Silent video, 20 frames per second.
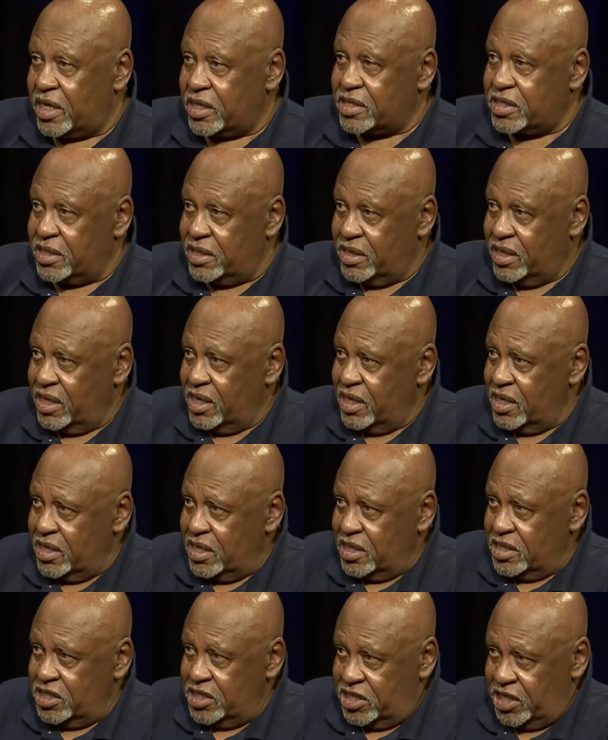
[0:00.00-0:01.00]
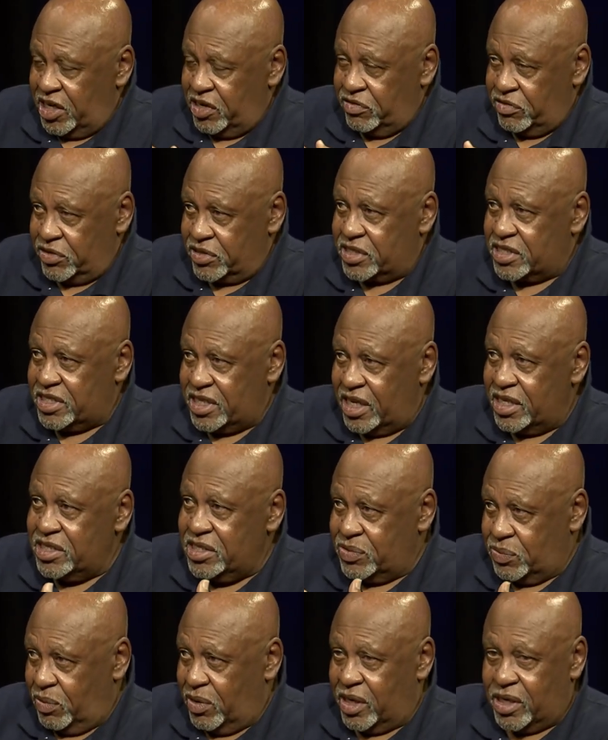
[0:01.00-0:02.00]
like the general
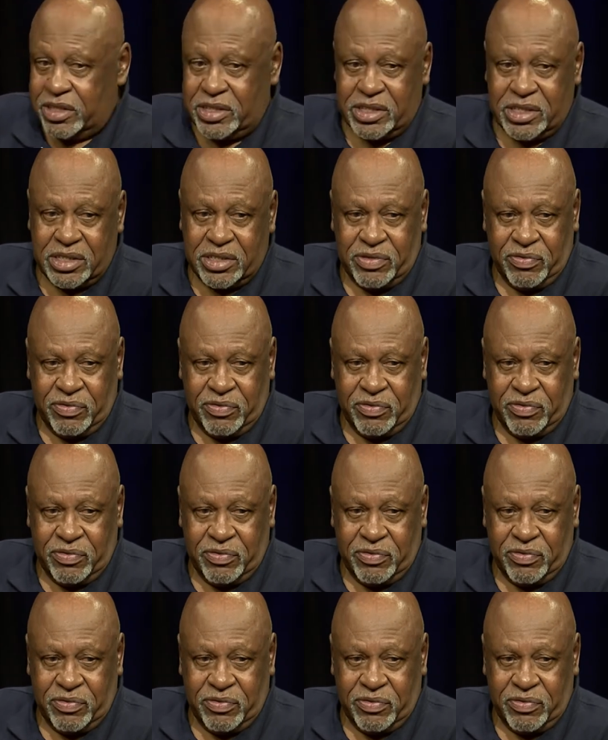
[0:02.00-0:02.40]
sense was